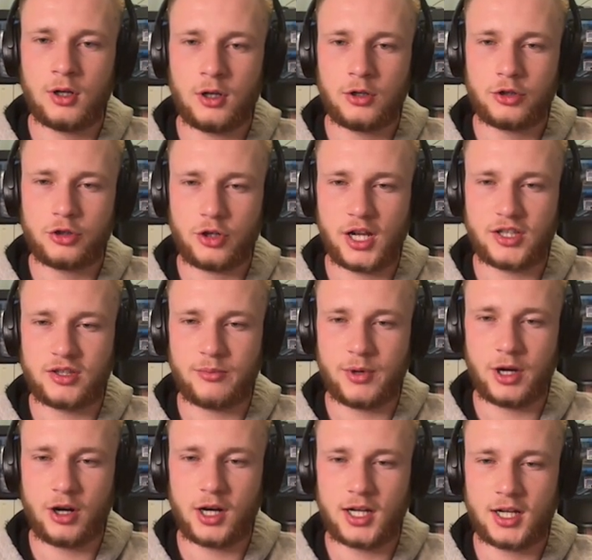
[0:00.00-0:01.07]

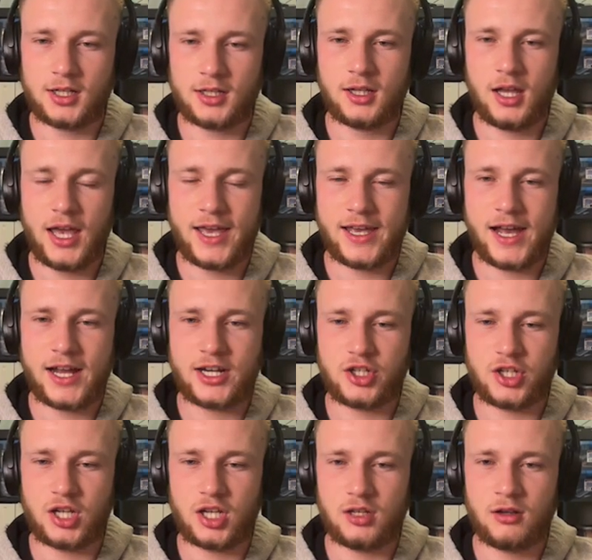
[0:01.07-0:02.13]
Transamerica,
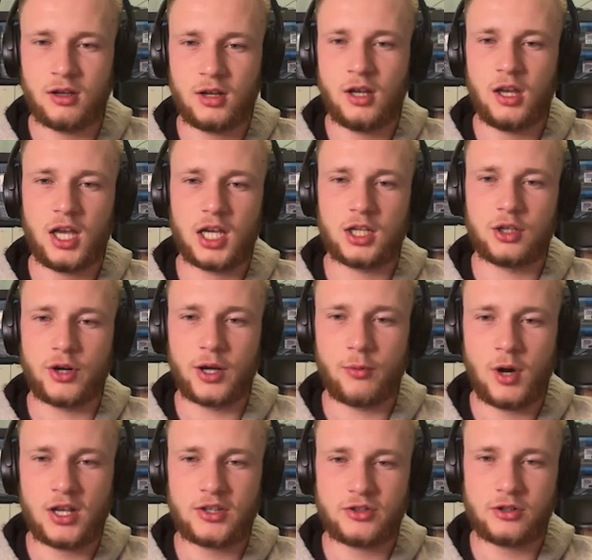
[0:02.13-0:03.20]
AIG, and Great
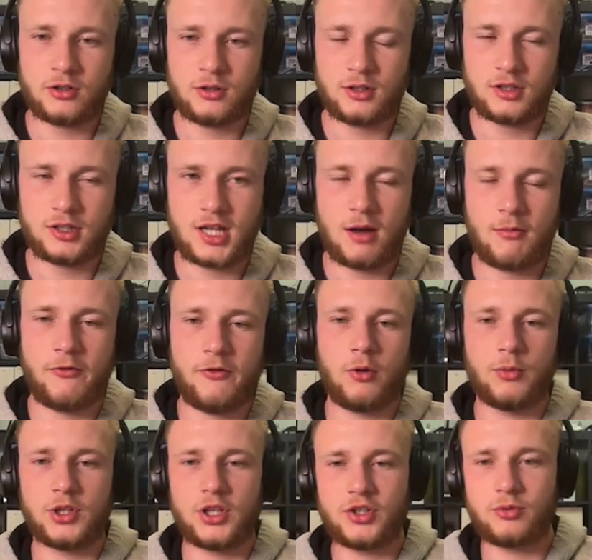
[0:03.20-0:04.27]
Western. At the time of
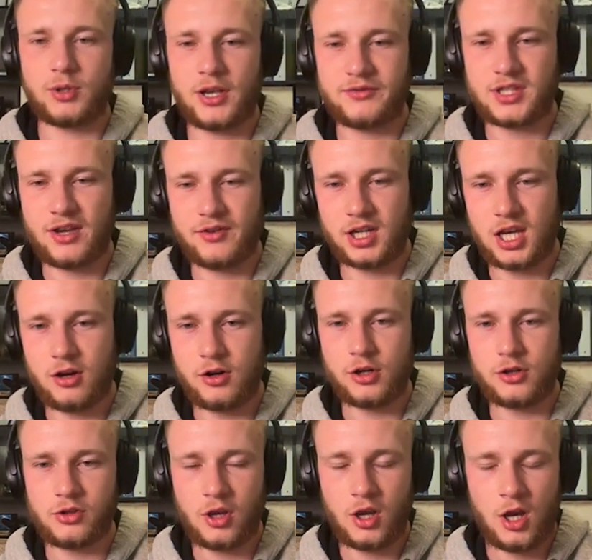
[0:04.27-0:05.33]
filming this, we have 7
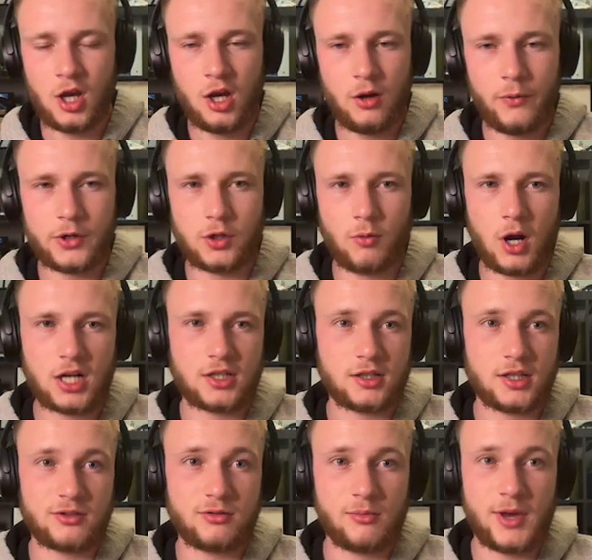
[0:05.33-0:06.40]
carriers. When you're watching
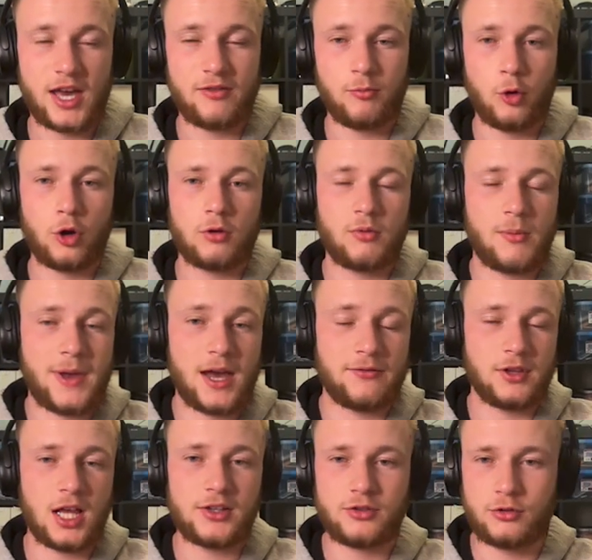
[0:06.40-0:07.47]
this, we may have more, we may have
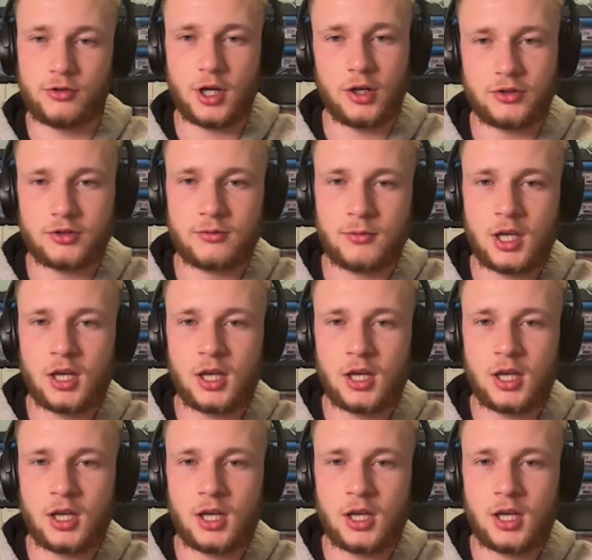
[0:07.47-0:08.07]
less, who knows?